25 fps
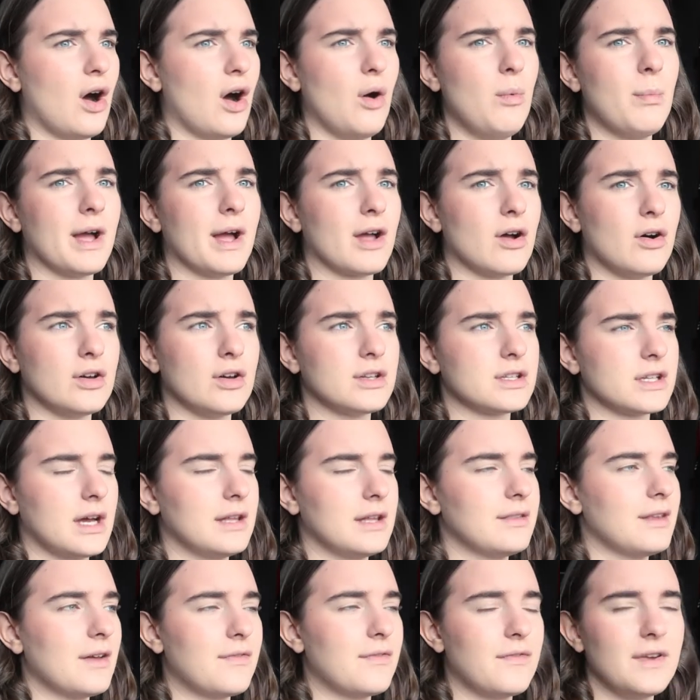my god,
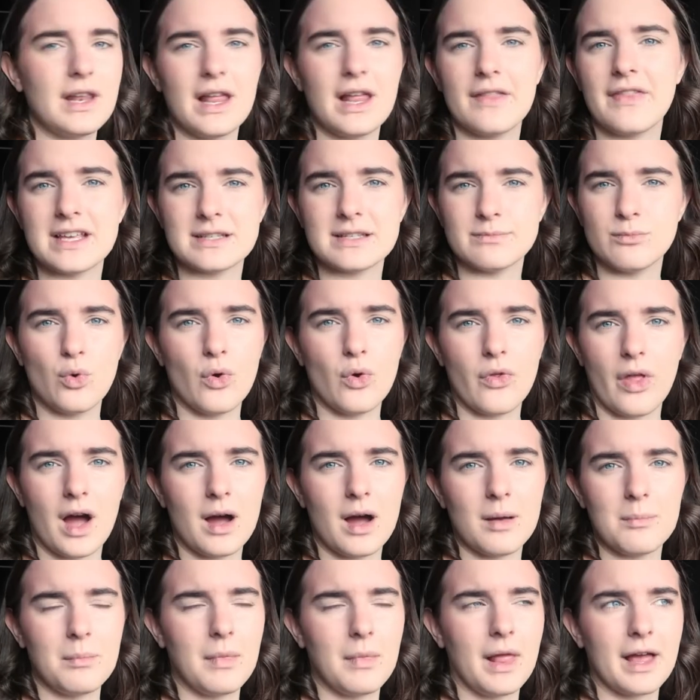I feel like there's more that
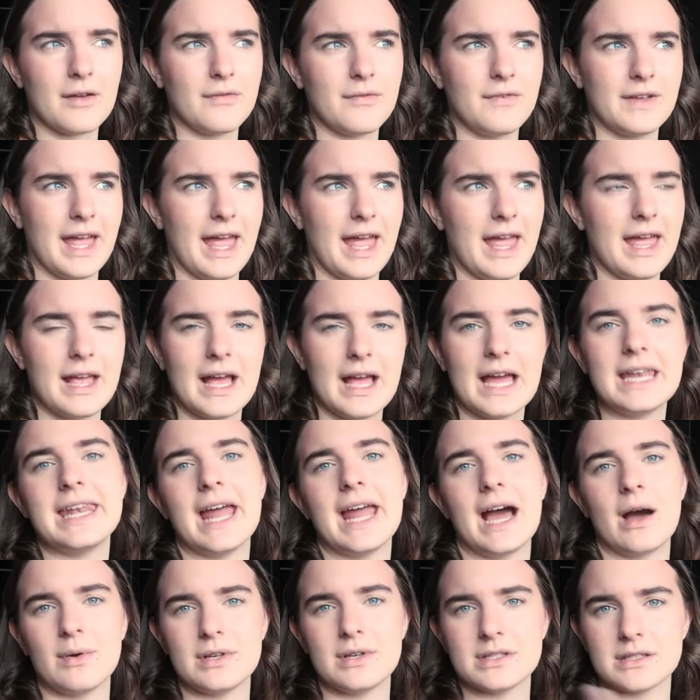I'm like forgetting, and
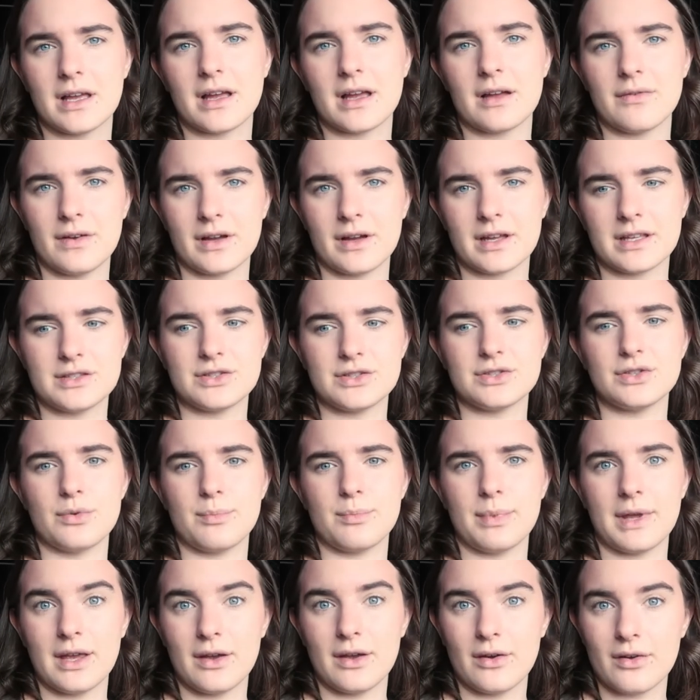now he's like a fucking
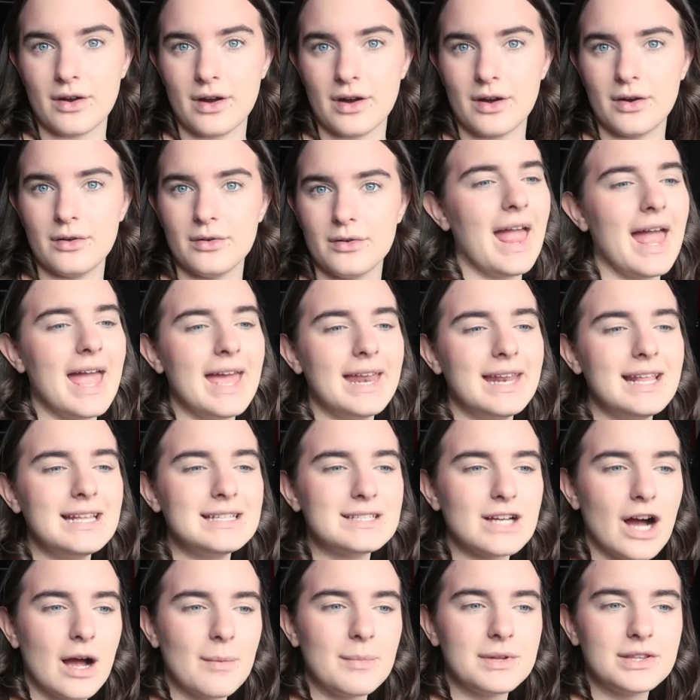superhero. Any
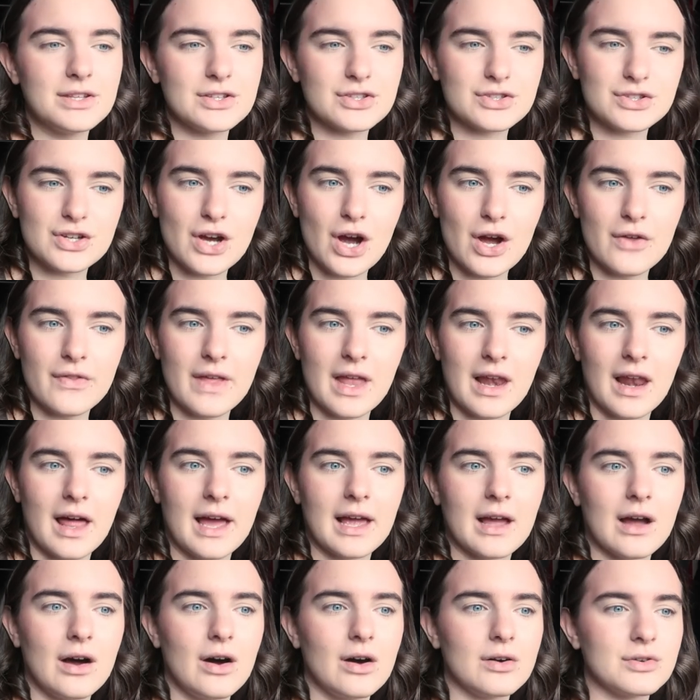time in the show they're
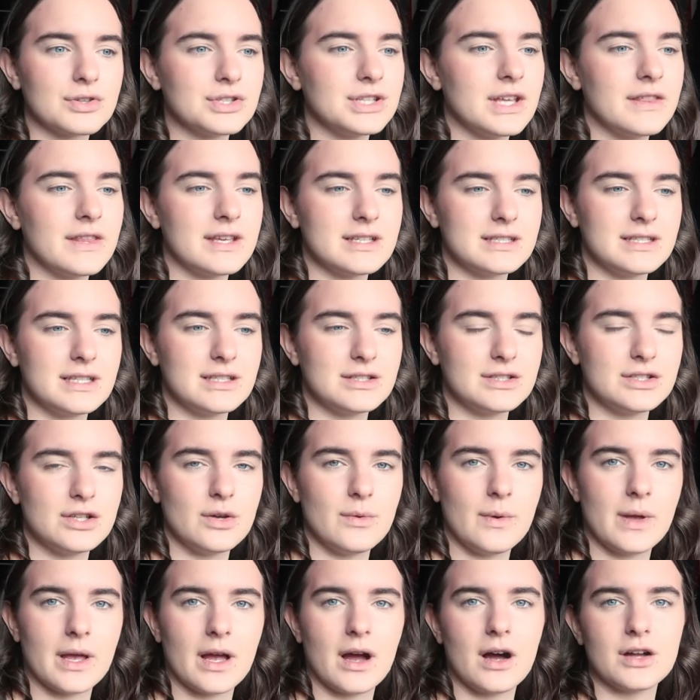like, oh shit, this needs
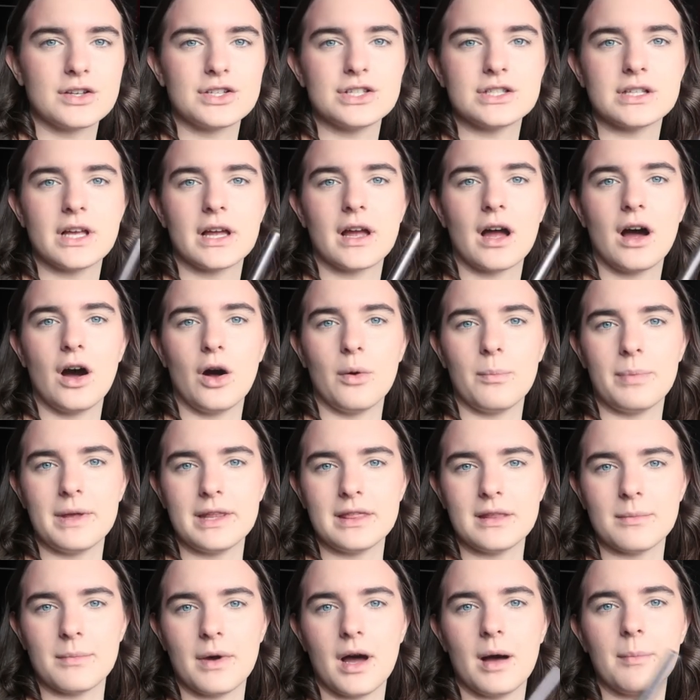doing, Archie's like, I'll
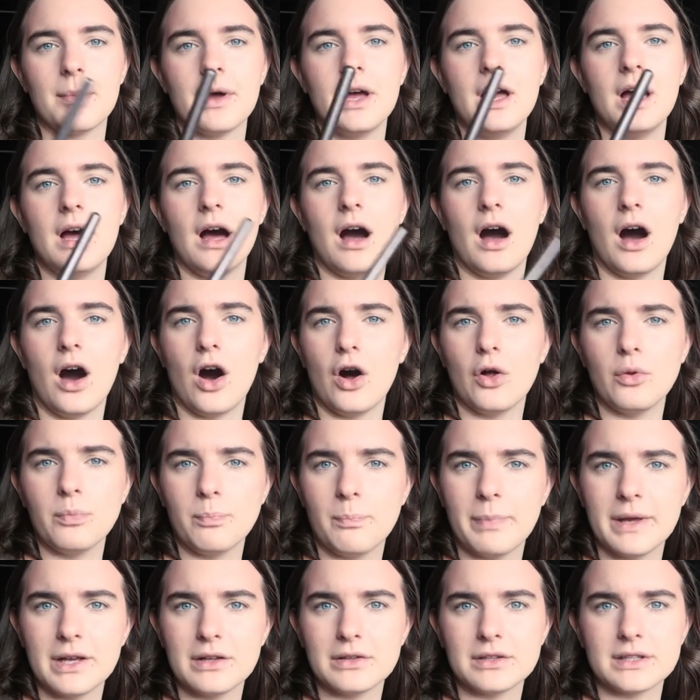beat them up, I'll
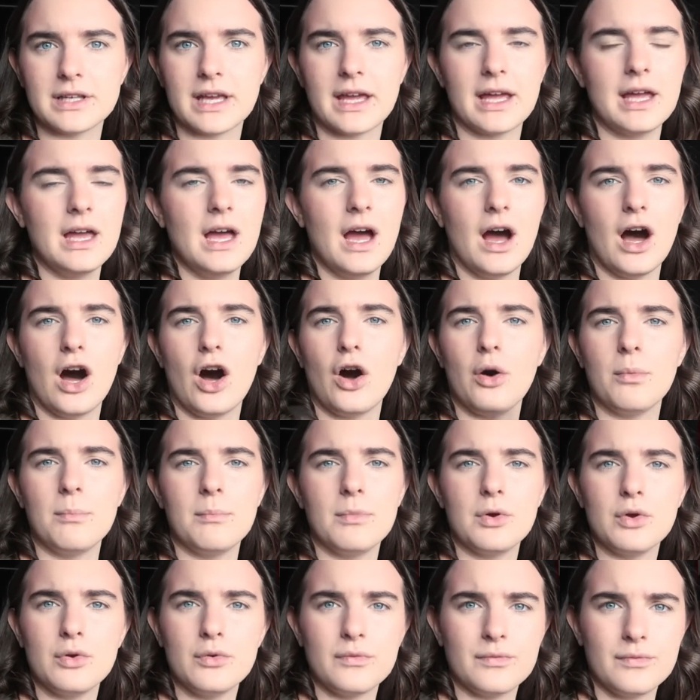build it, I'll
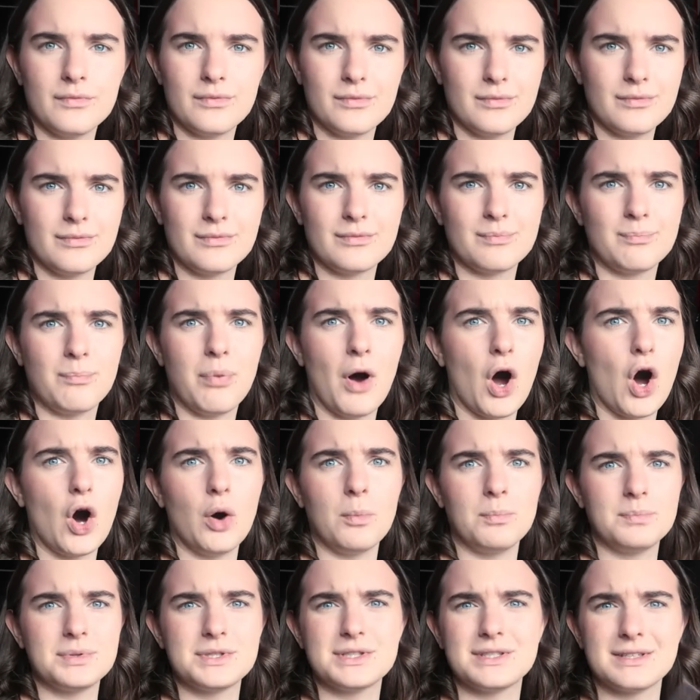move
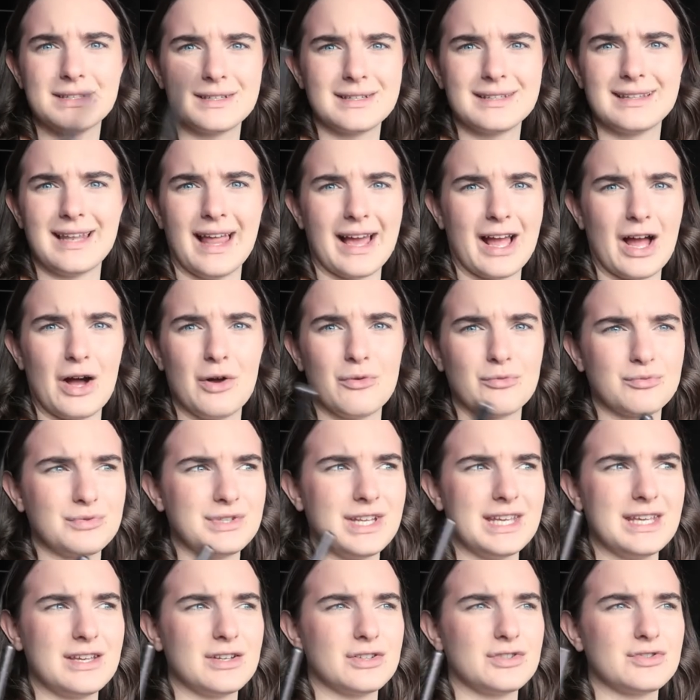pops, like I'll
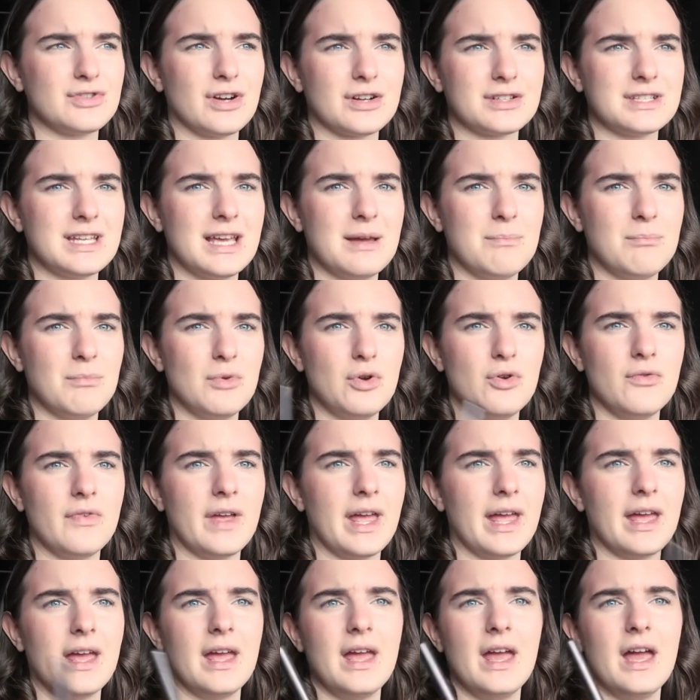deconstruct it and move
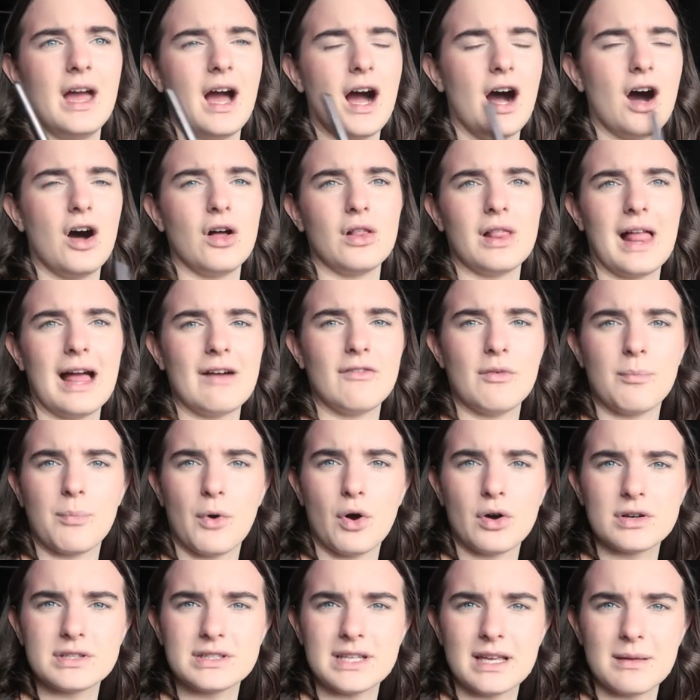it, I'll have a
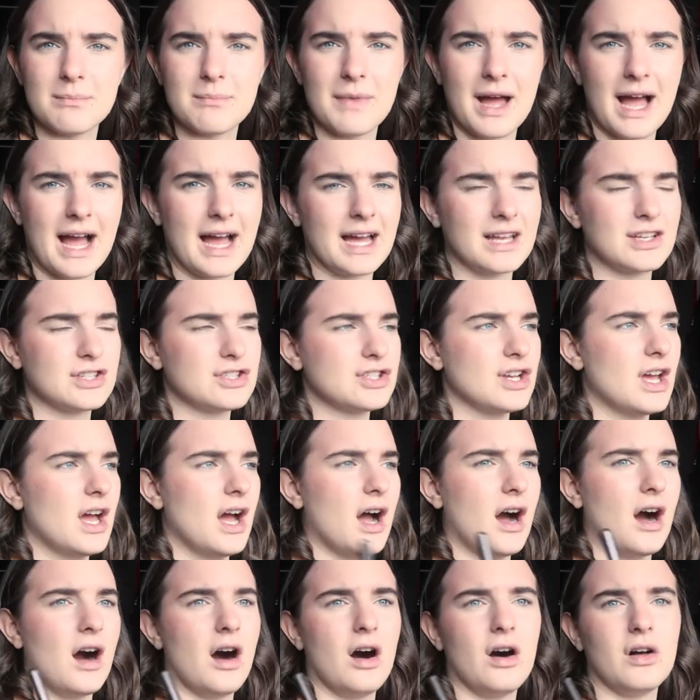boxing match,
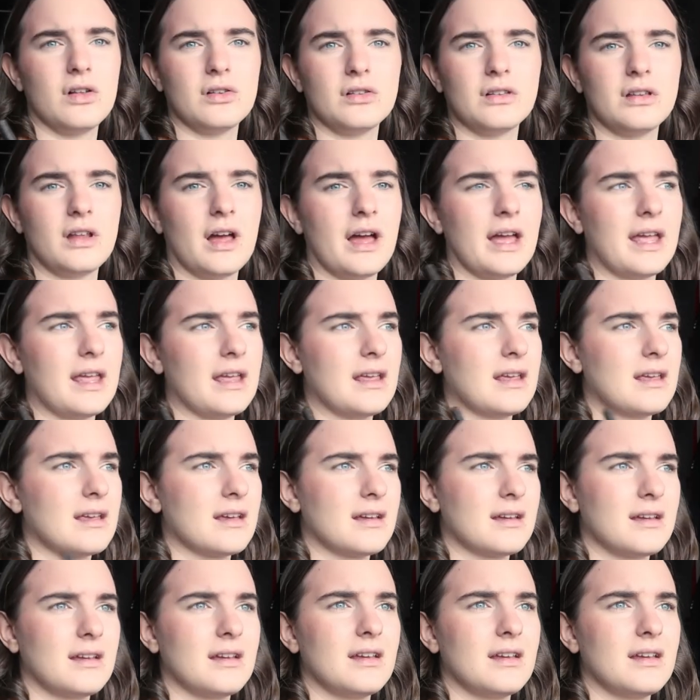I'll like